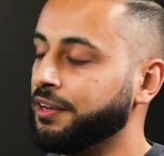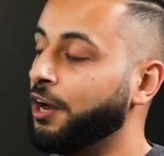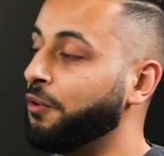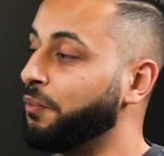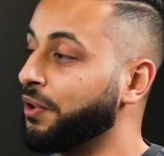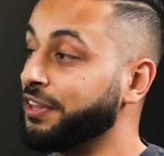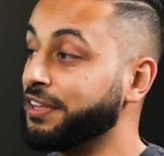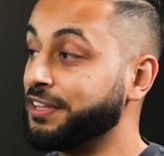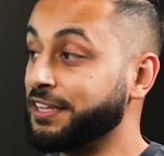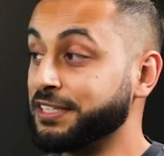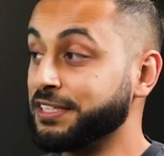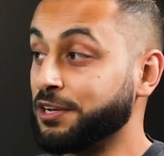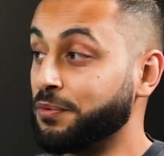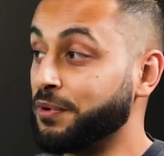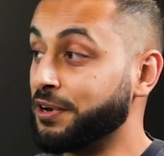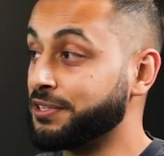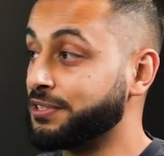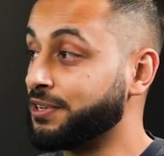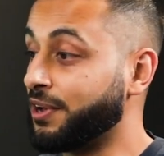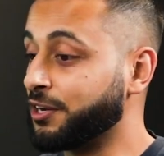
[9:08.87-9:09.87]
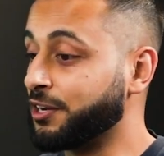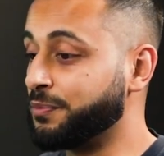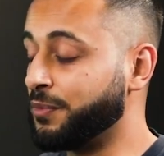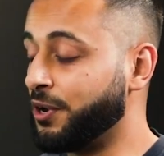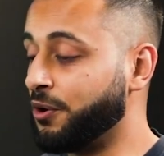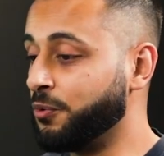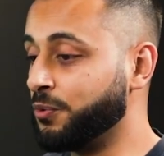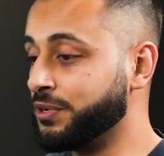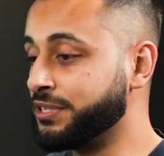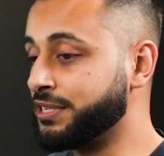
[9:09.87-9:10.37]
Now, one of the things I wanted to talk
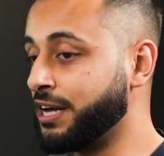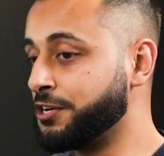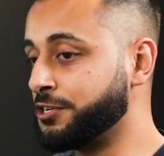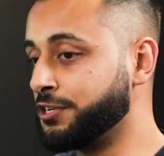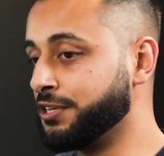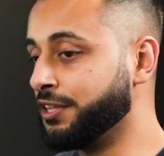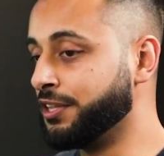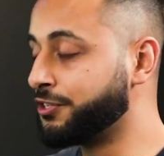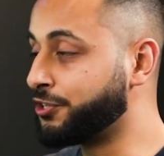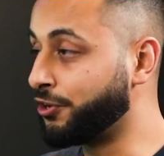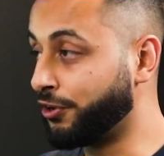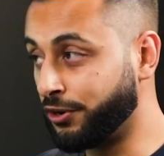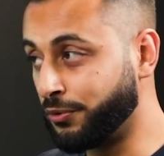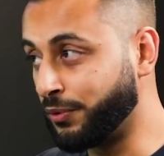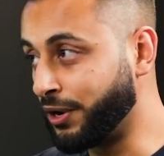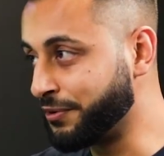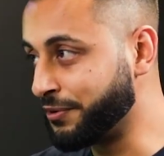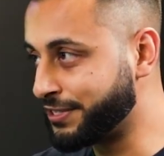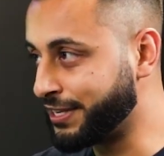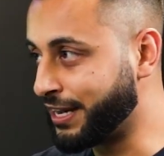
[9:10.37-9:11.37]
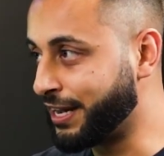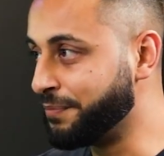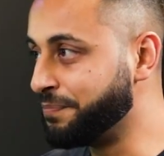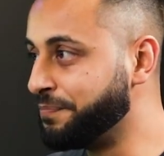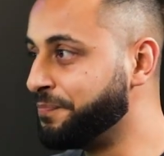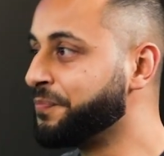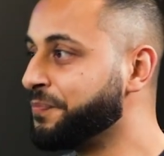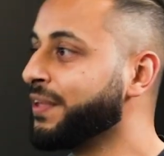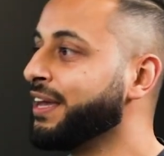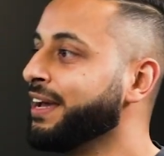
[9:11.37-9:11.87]
about was actually the turnaround time.
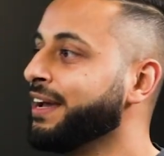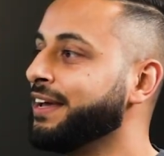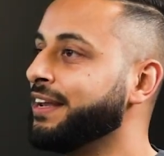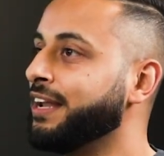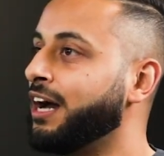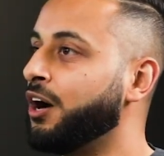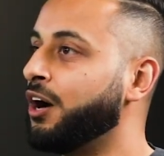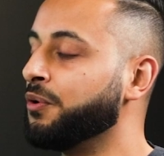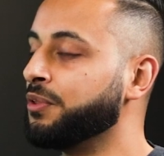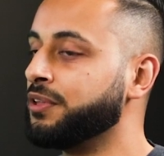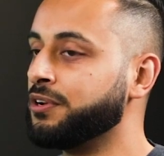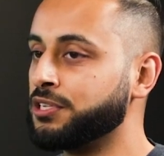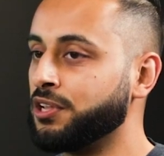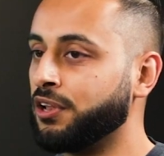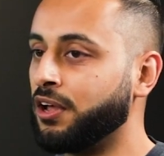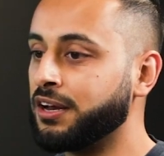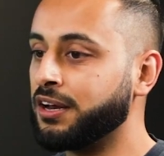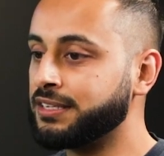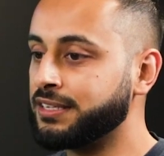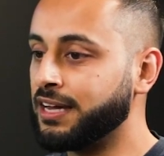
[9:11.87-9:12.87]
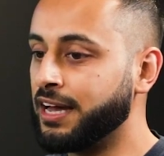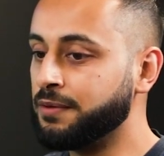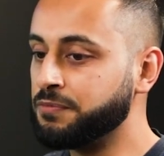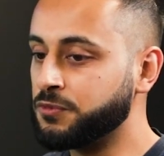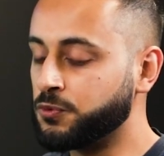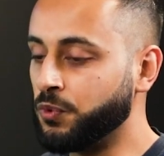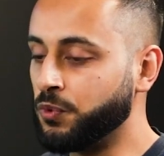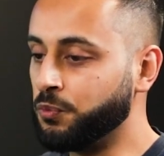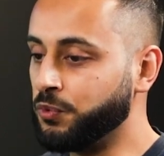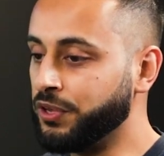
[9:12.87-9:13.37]
Now, there's a lot of
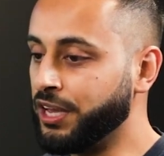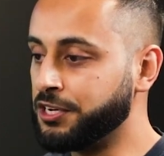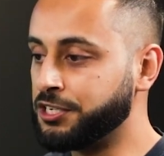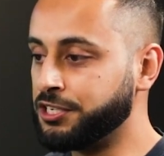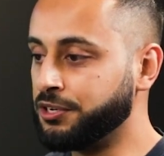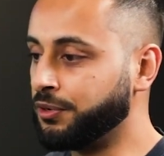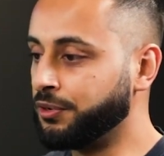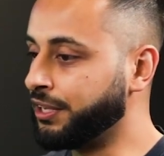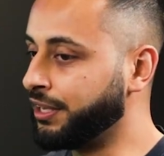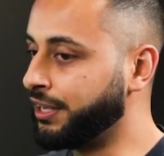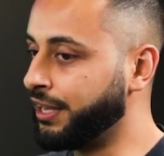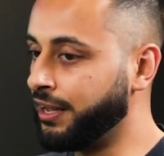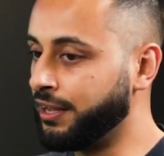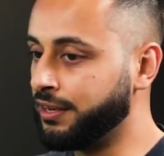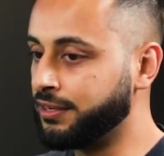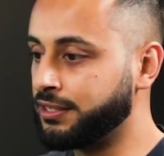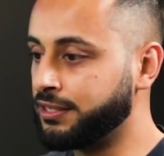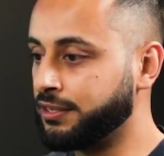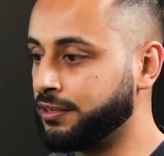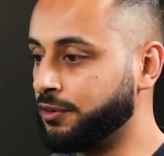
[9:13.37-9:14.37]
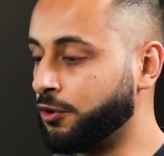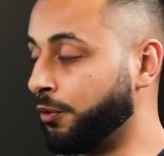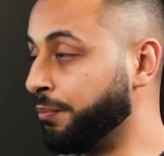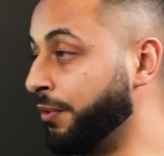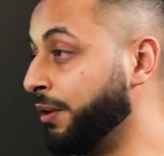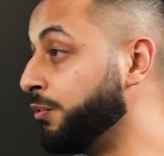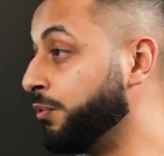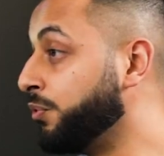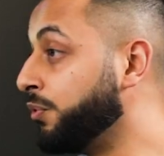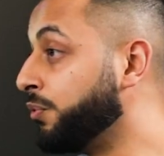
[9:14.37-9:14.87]
times when we actually only get, or
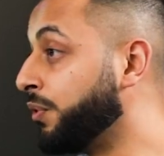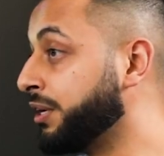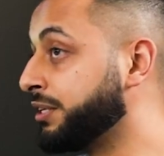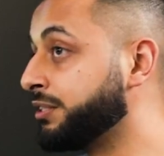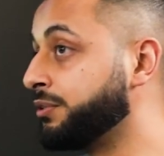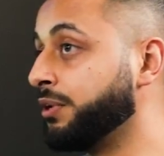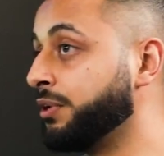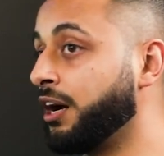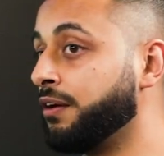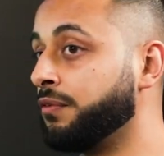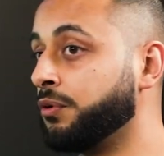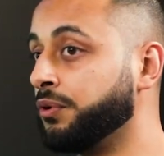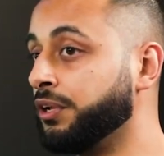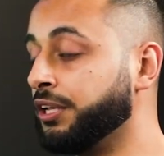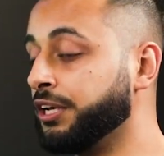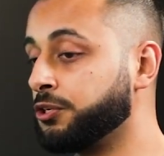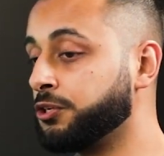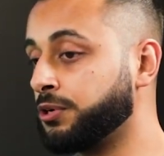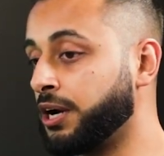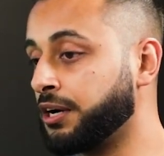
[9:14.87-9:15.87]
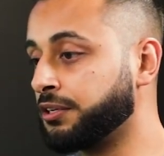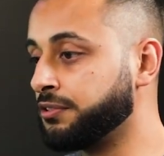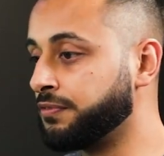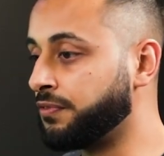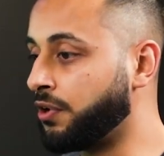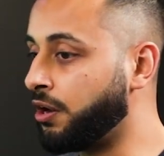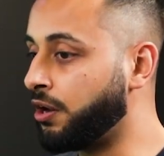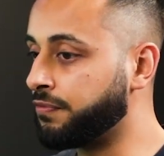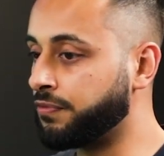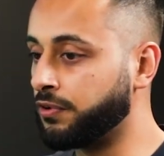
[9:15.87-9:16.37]
maybe we want to have a really attractive
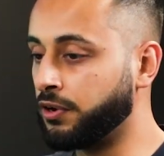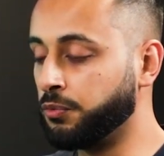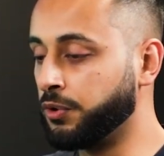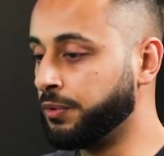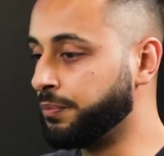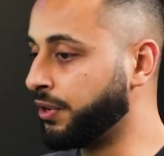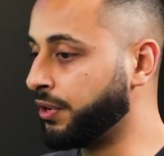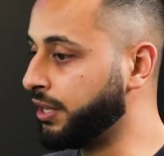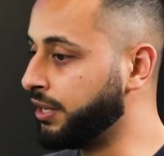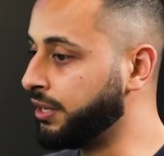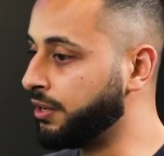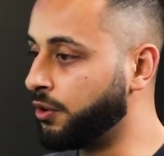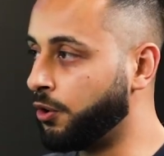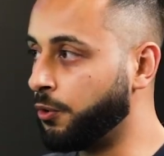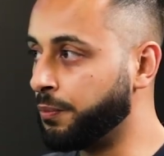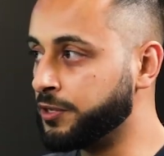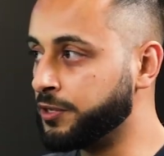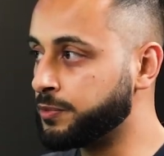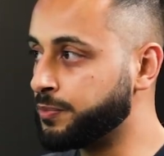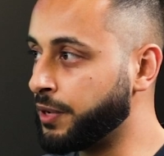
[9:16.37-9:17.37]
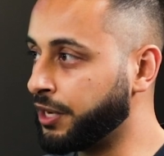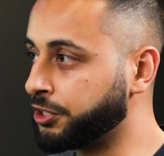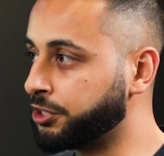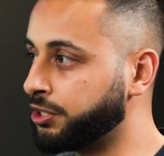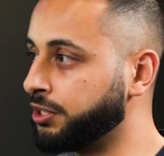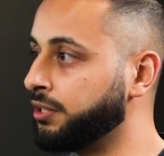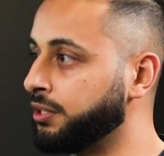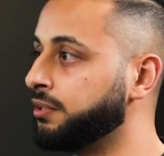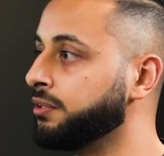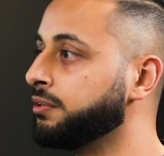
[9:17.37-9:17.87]
offer and we put in a home
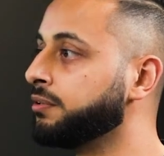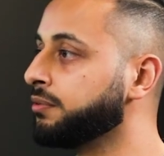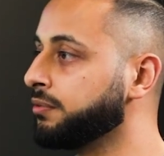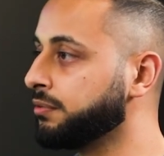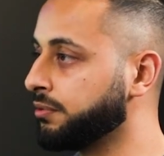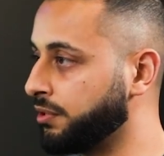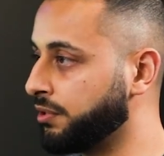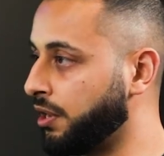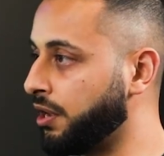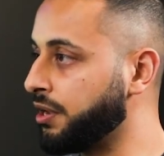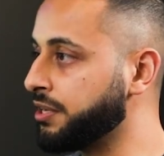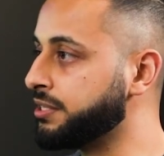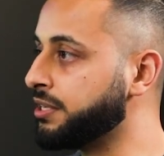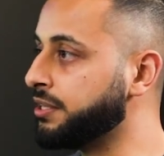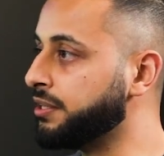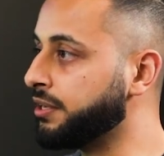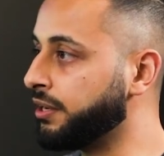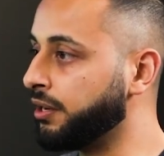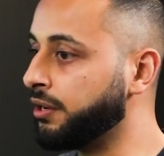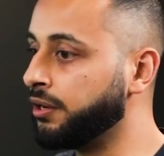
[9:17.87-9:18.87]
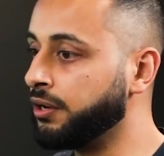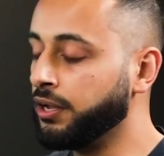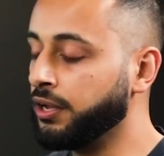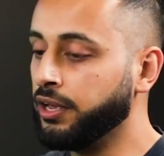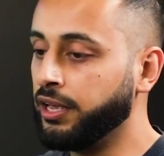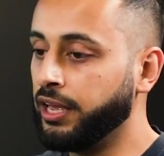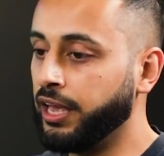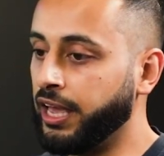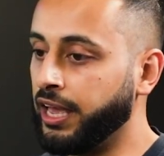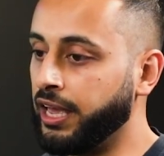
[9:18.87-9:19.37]
inspection clause in there,
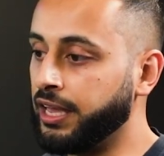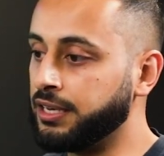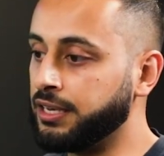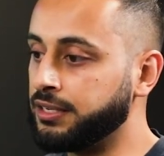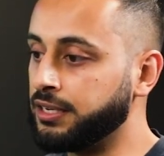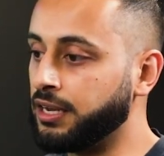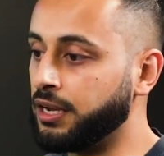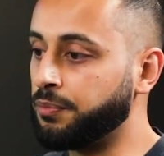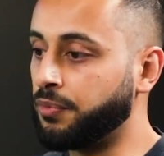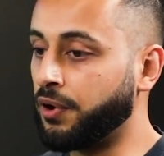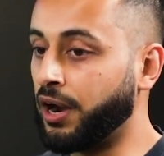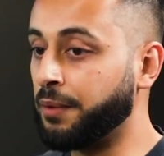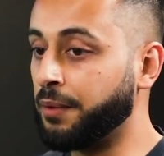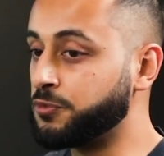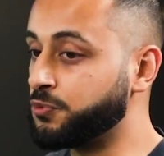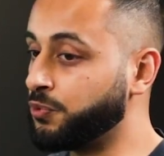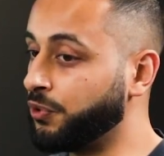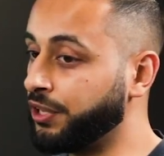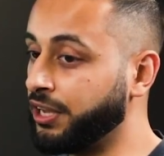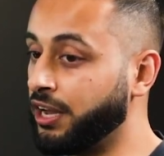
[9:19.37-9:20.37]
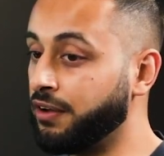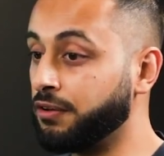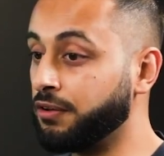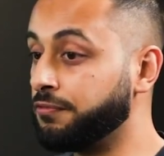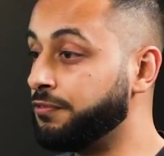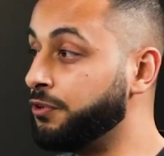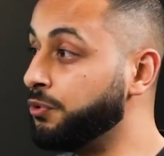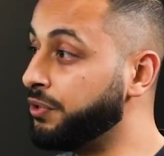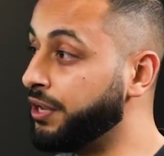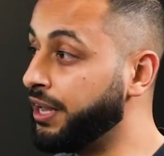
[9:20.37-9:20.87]
and perhaps we only have a
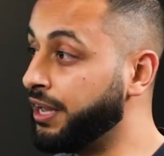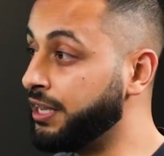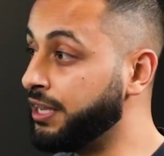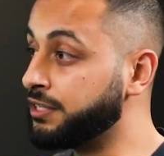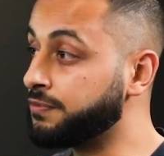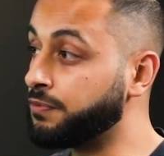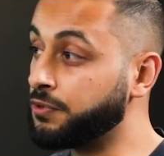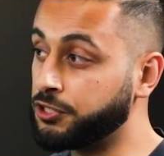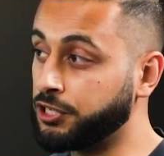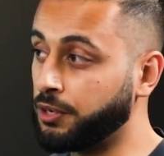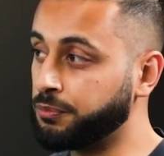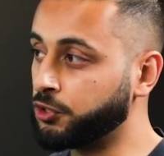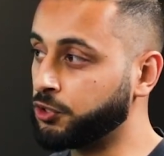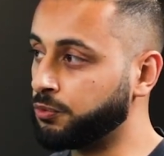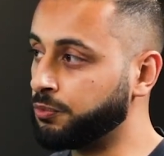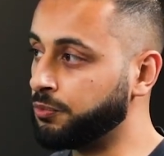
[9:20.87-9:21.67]
few days for subject